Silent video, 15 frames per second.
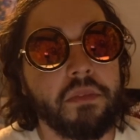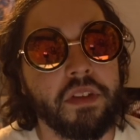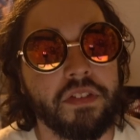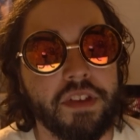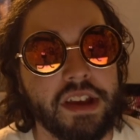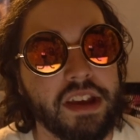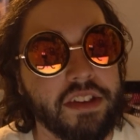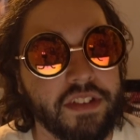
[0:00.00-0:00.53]

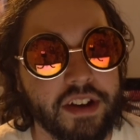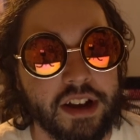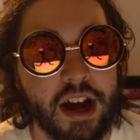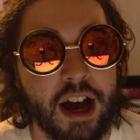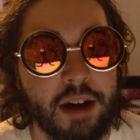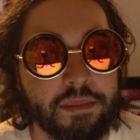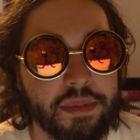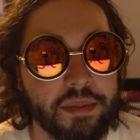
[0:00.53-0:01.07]
The
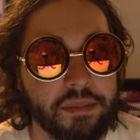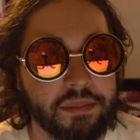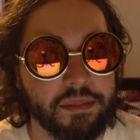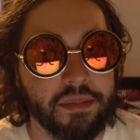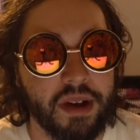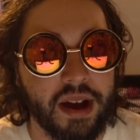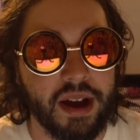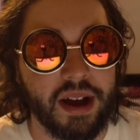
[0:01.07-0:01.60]
cop
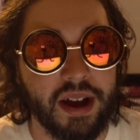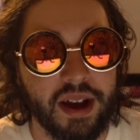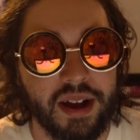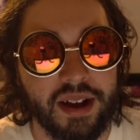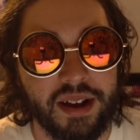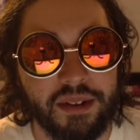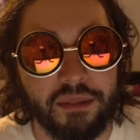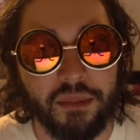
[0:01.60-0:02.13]

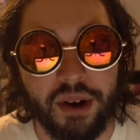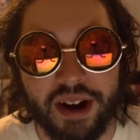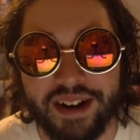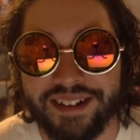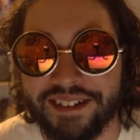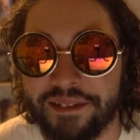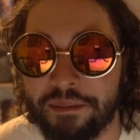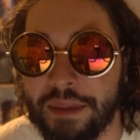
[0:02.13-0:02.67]

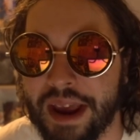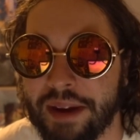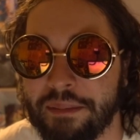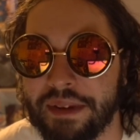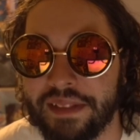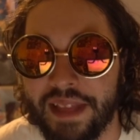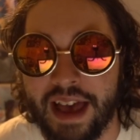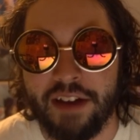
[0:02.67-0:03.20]
one made
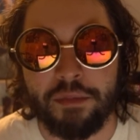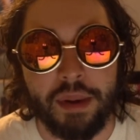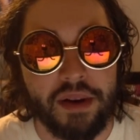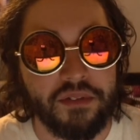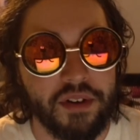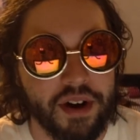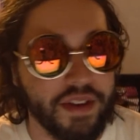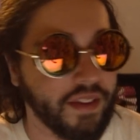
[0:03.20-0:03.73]
me laugh by
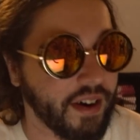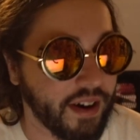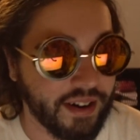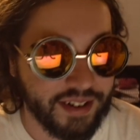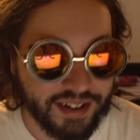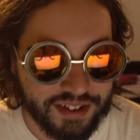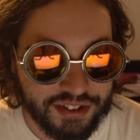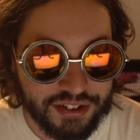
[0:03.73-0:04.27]
far the
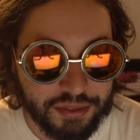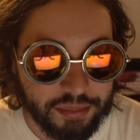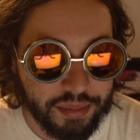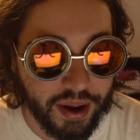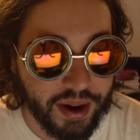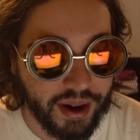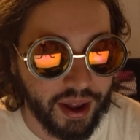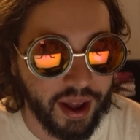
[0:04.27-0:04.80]
hardest,
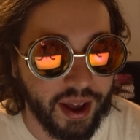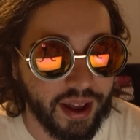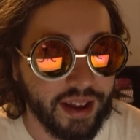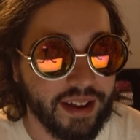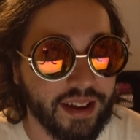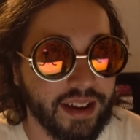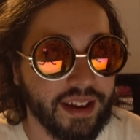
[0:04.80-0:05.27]
but